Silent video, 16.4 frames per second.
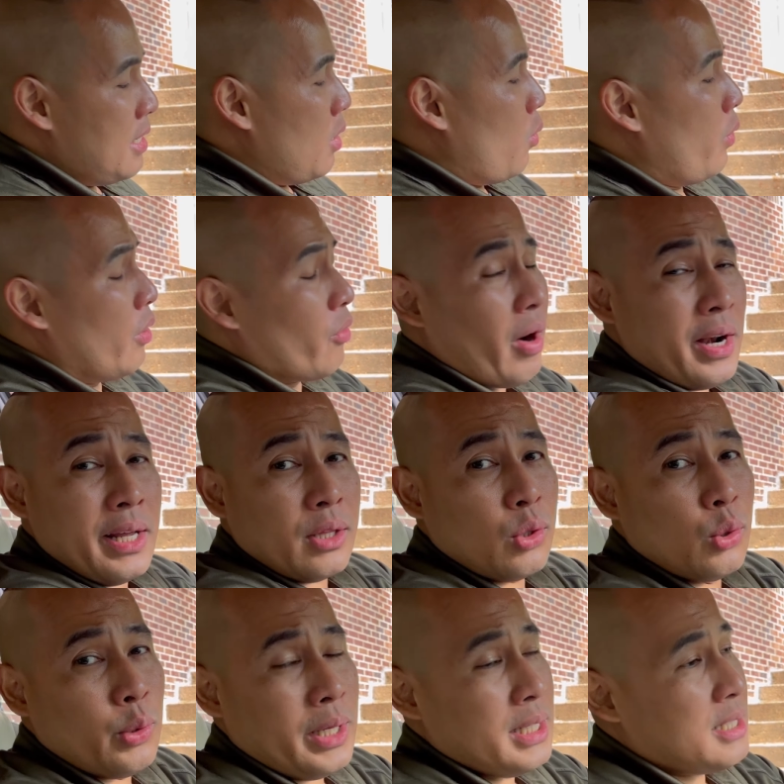we're ready
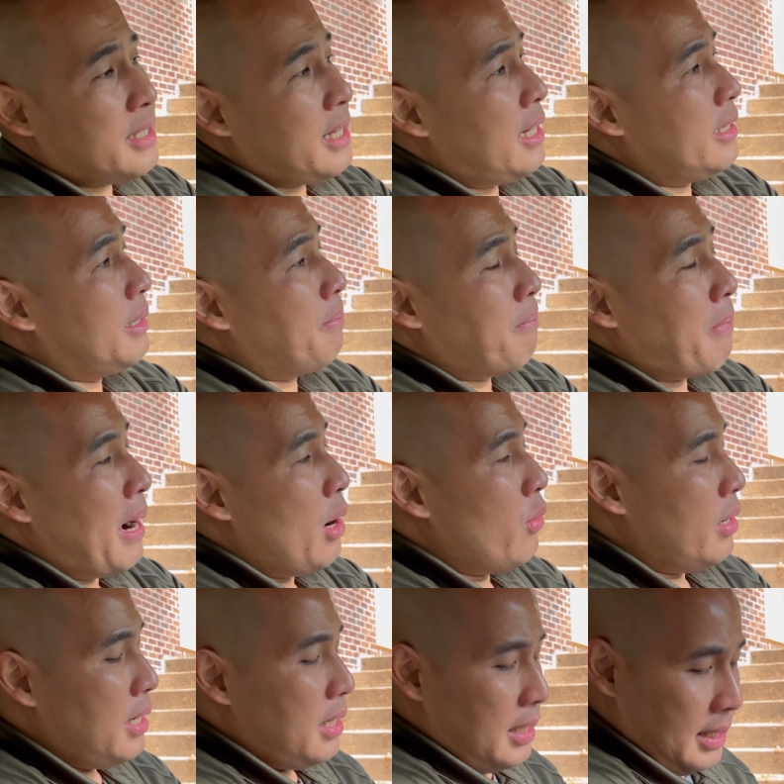to install the
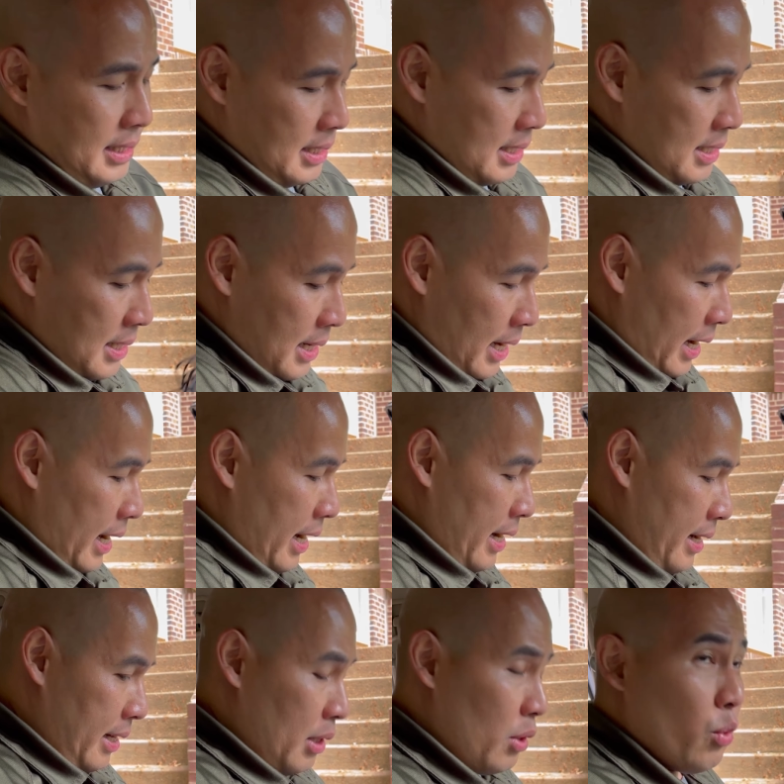power
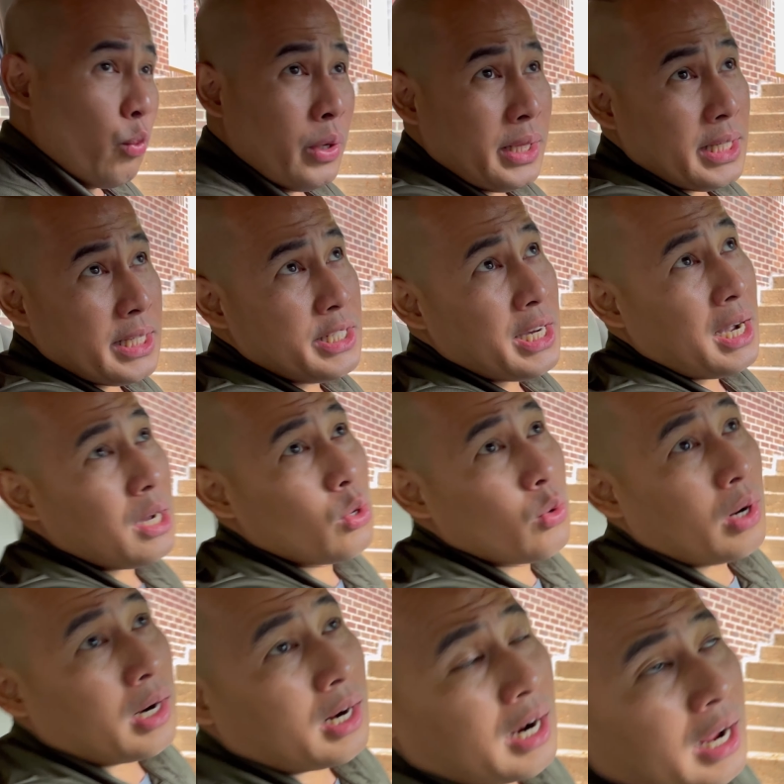and with the Jaguar